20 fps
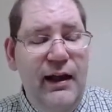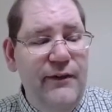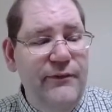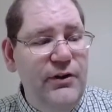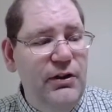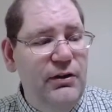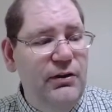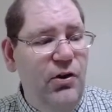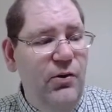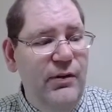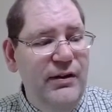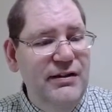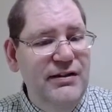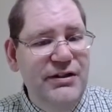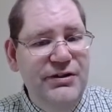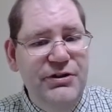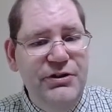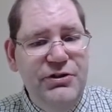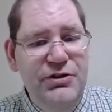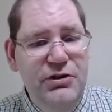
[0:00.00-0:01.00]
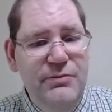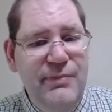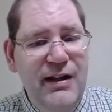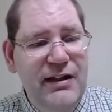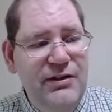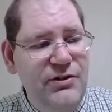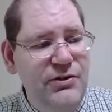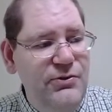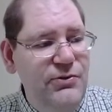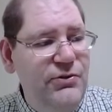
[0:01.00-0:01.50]
your coins in your
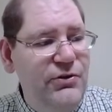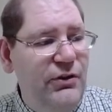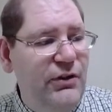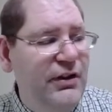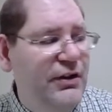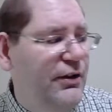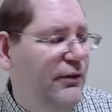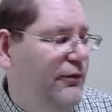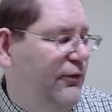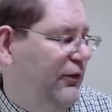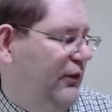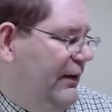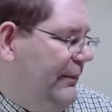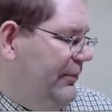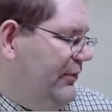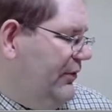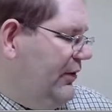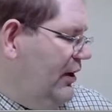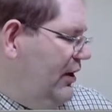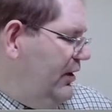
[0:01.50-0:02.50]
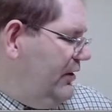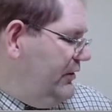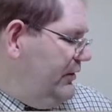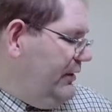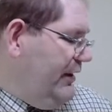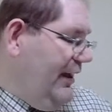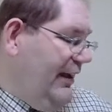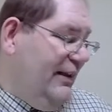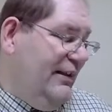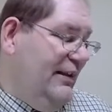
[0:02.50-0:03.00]
2x2s or in your flips, you
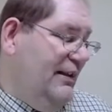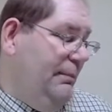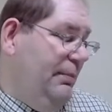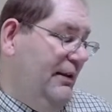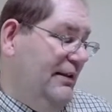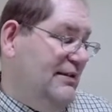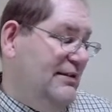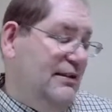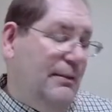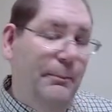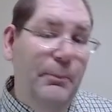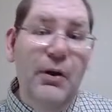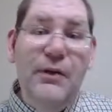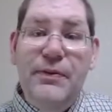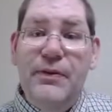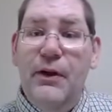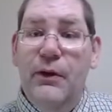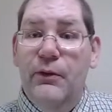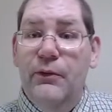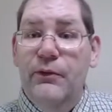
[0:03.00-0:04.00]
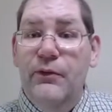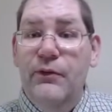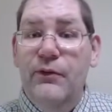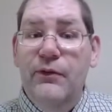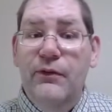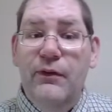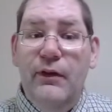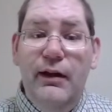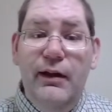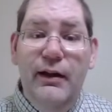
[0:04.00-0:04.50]
kind of need a place to put
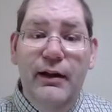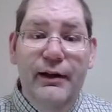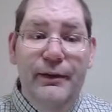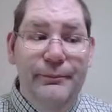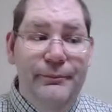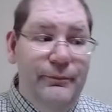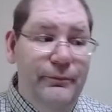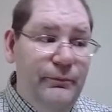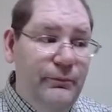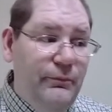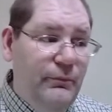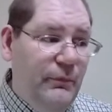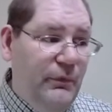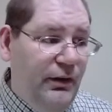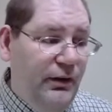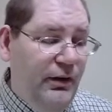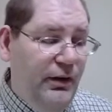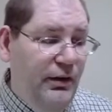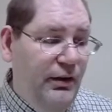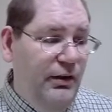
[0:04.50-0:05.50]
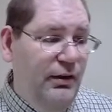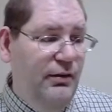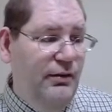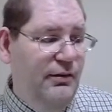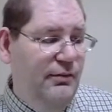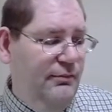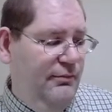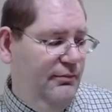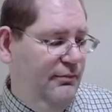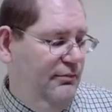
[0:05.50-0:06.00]
those. The
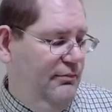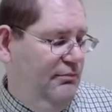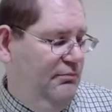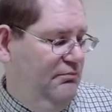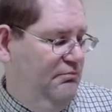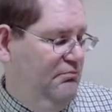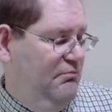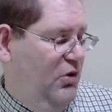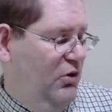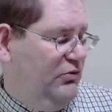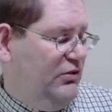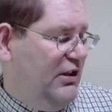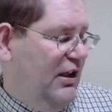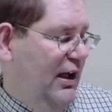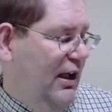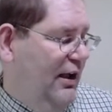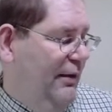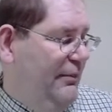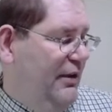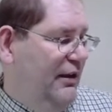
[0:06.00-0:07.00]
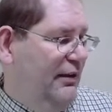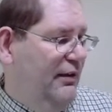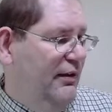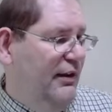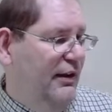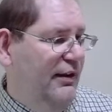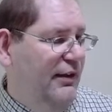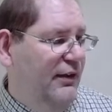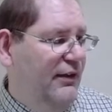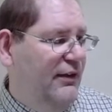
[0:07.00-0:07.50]
most common
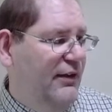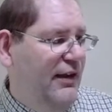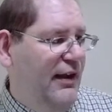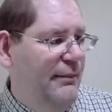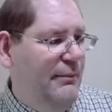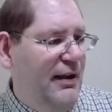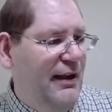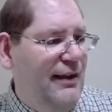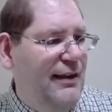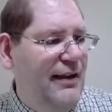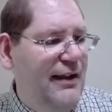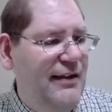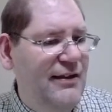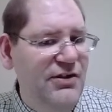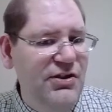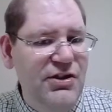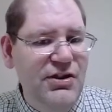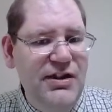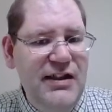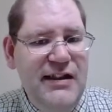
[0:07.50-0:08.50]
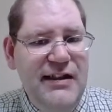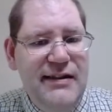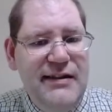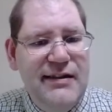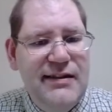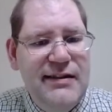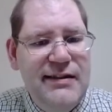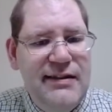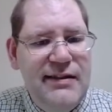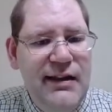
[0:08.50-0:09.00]
is they make these
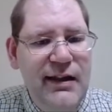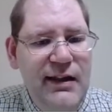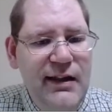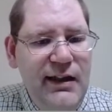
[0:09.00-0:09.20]
sheets